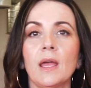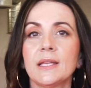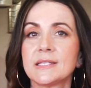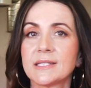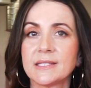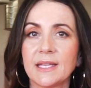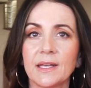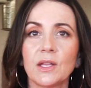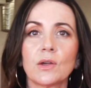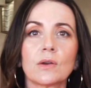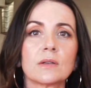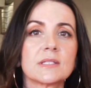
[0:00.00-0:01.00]
a
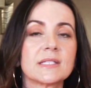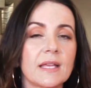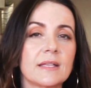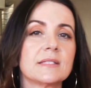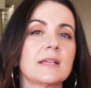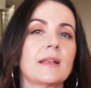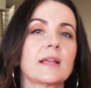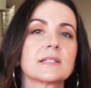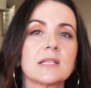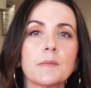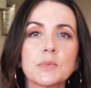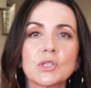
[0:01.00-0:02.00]
senior citizen
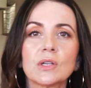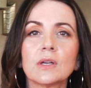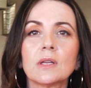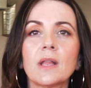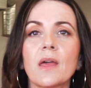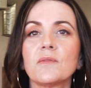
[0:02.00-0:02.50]
exemption,